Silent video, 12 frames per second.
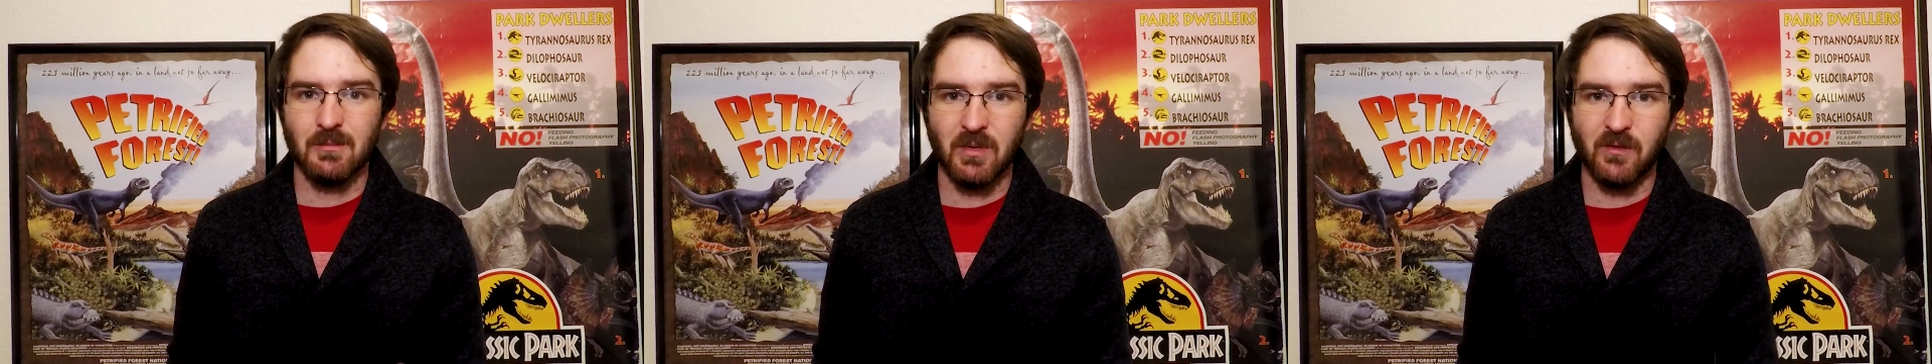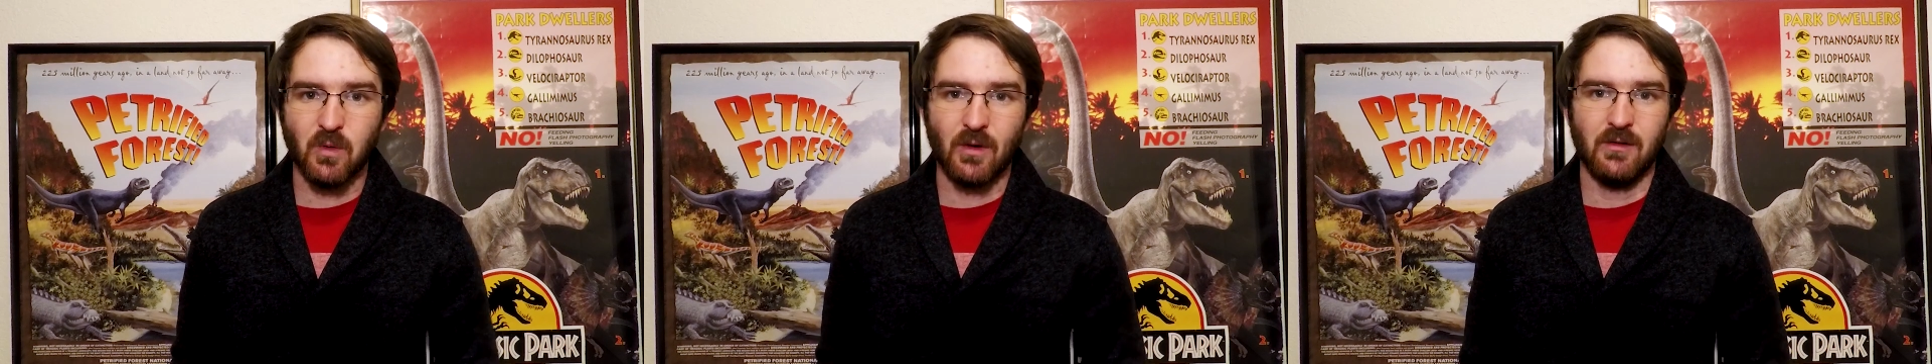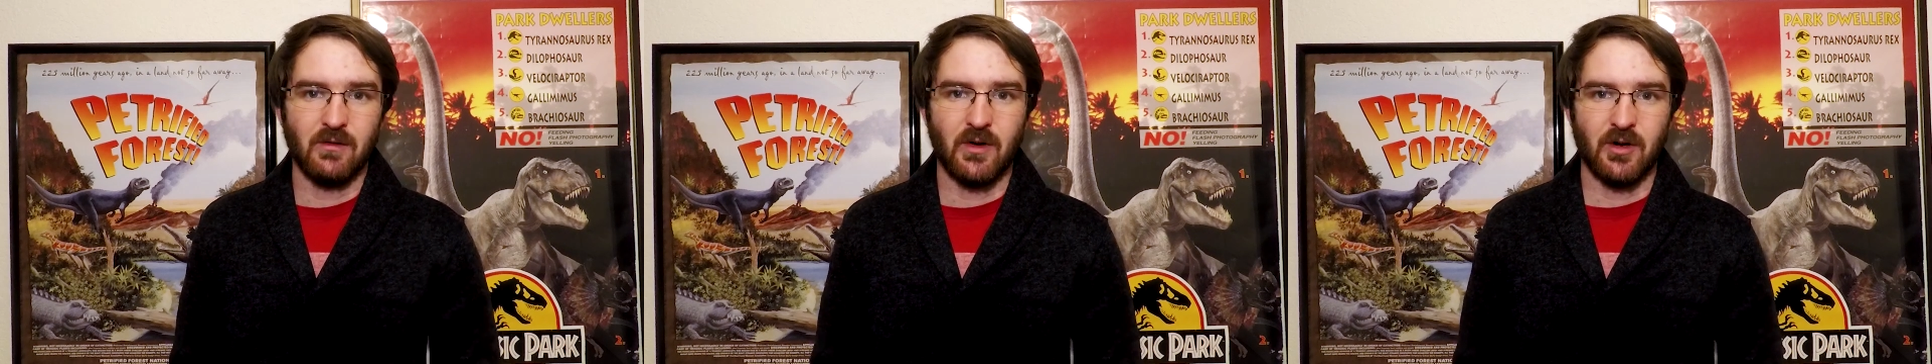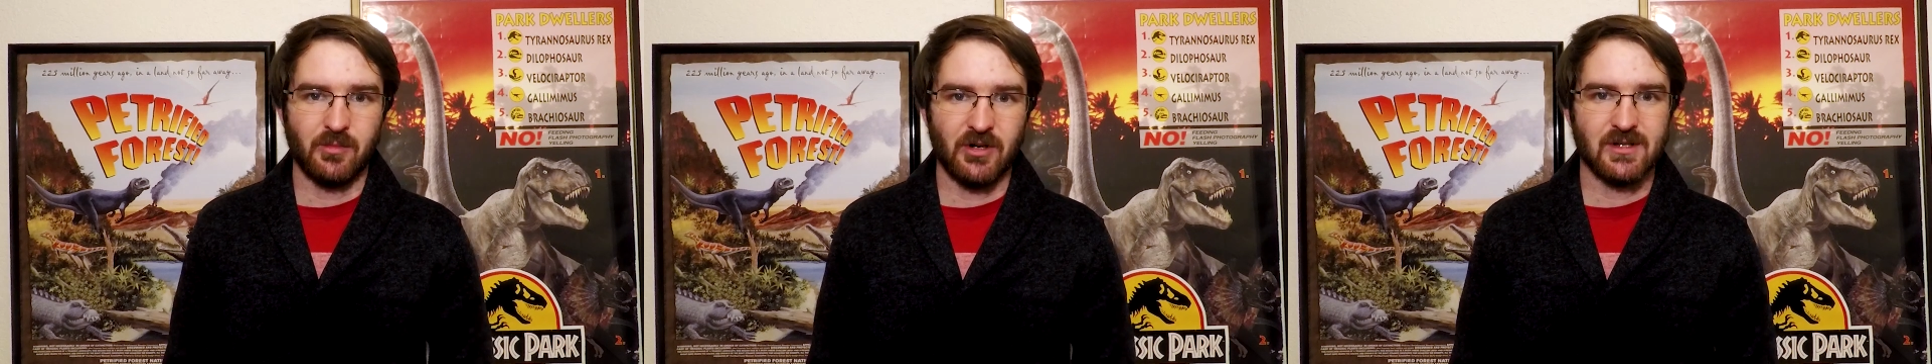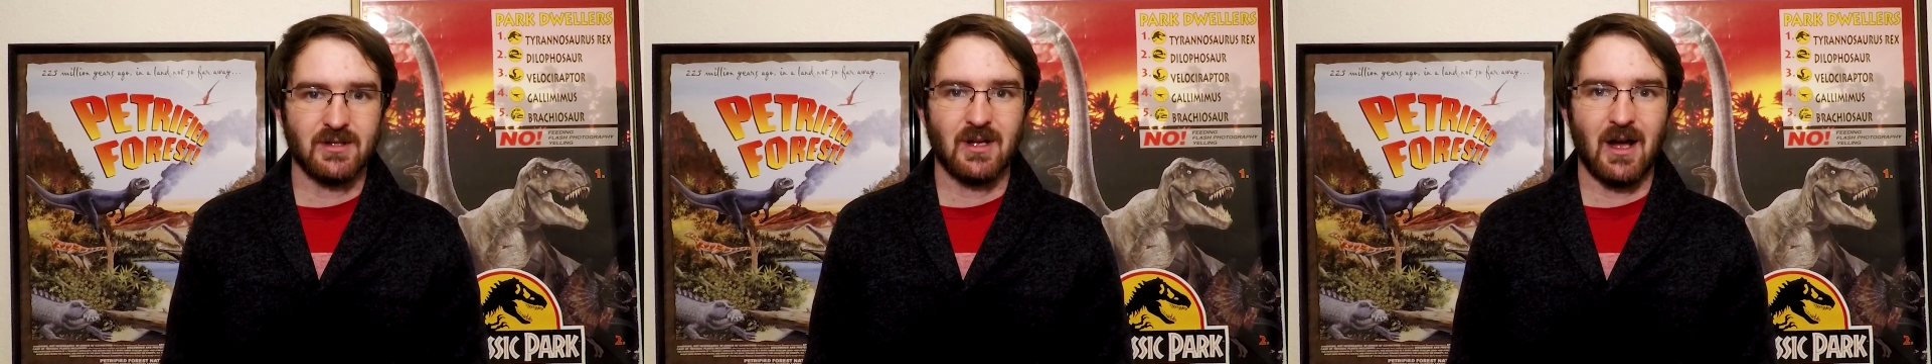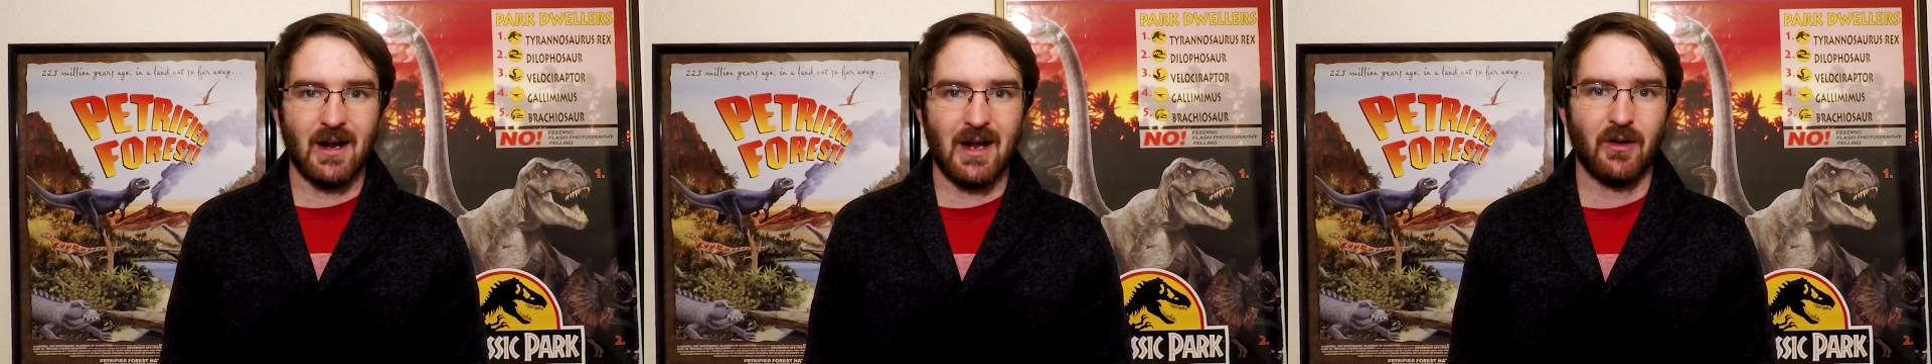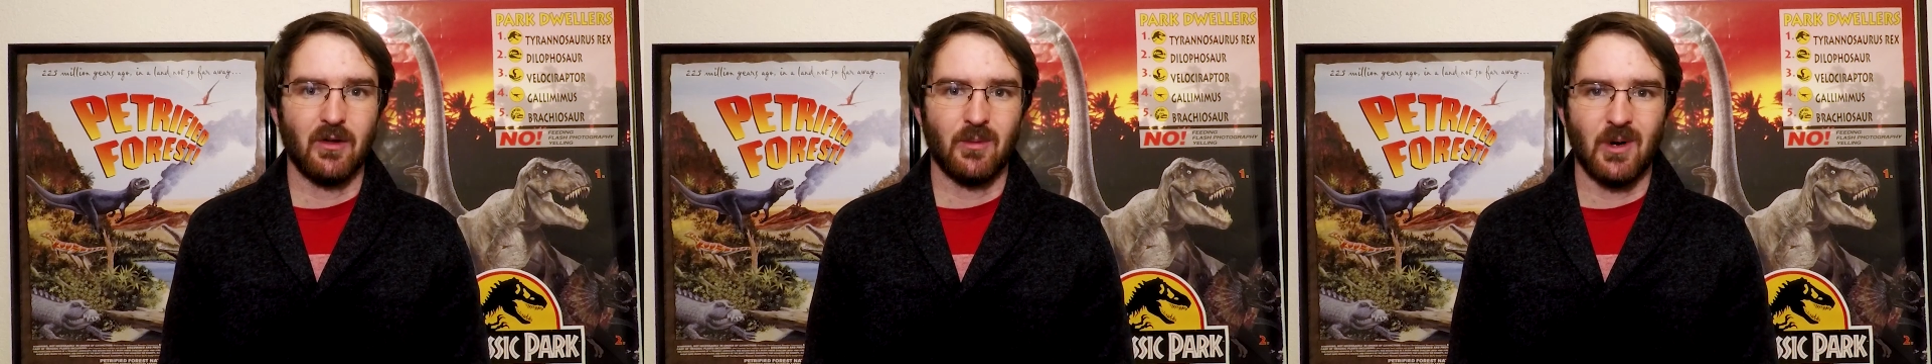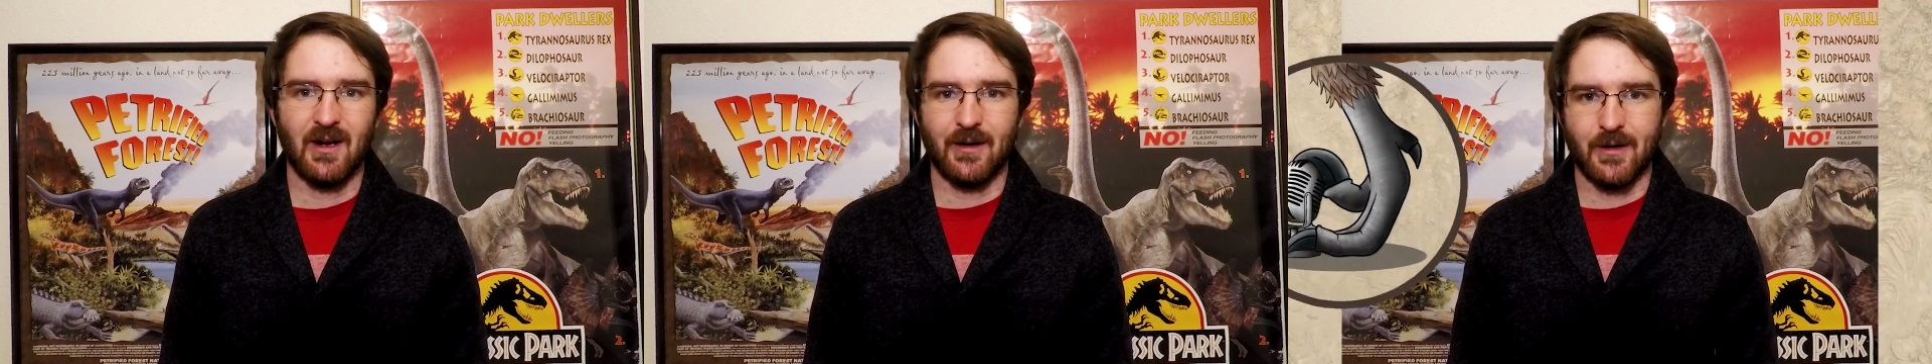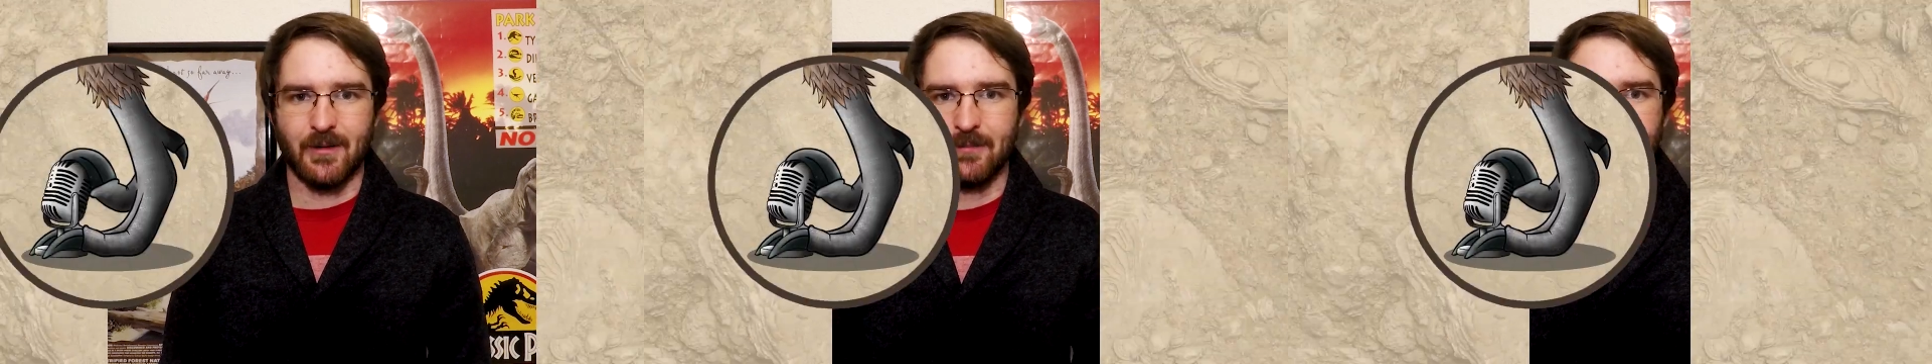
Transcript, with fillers: before the vertebrates got out of the water.